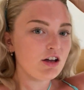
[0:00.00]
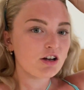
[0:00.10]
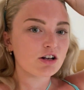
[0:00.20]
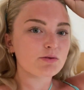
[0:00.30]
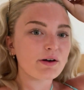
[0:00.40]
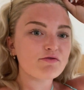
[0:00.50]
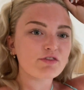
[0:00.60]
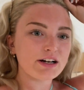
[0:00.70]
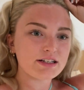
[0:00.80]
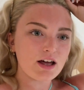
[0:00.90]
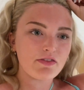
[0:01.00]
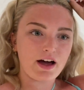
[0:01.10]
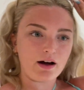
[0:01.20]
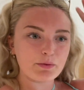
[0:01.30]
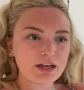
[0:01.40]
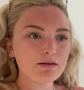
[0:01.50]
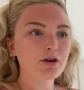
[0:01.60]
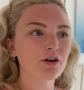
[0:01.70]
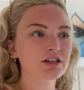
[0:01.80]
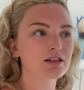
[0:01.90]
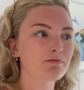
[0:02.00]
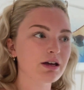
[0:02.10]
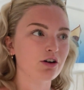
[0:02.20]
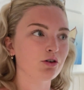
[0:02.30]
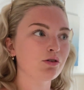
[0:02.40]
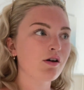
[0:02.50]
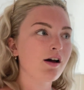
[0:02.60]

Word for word: because we haven't really done that, and we keep going to the meal